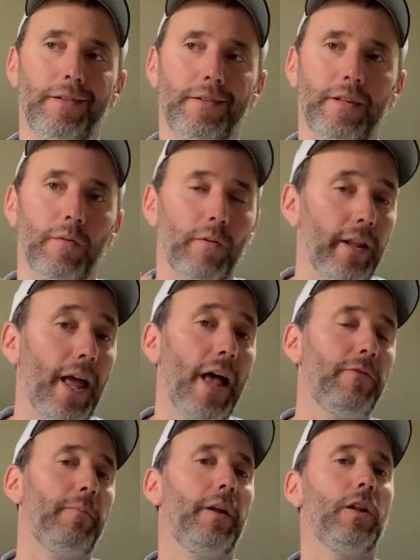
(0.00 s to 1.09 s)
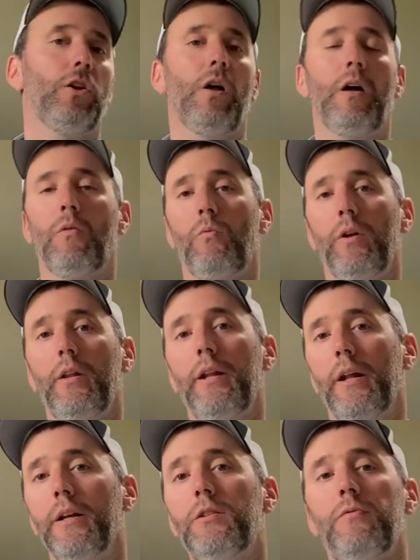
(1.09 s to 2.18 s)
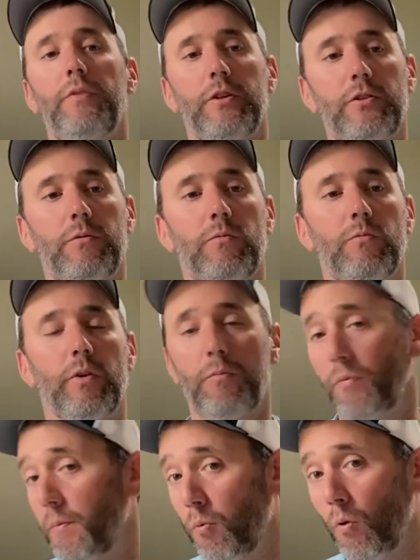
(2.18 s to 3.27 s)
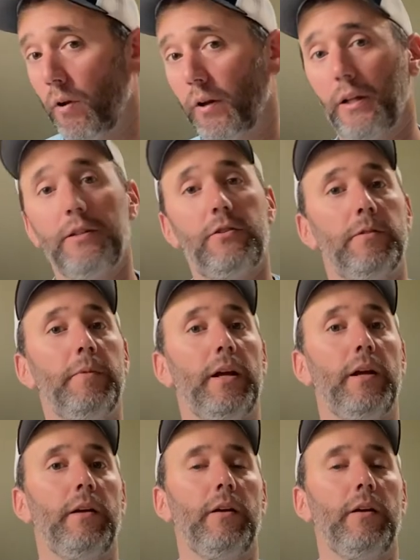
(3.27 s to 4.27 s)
There really hasn't been a lot of really nice fish reported, at least to me.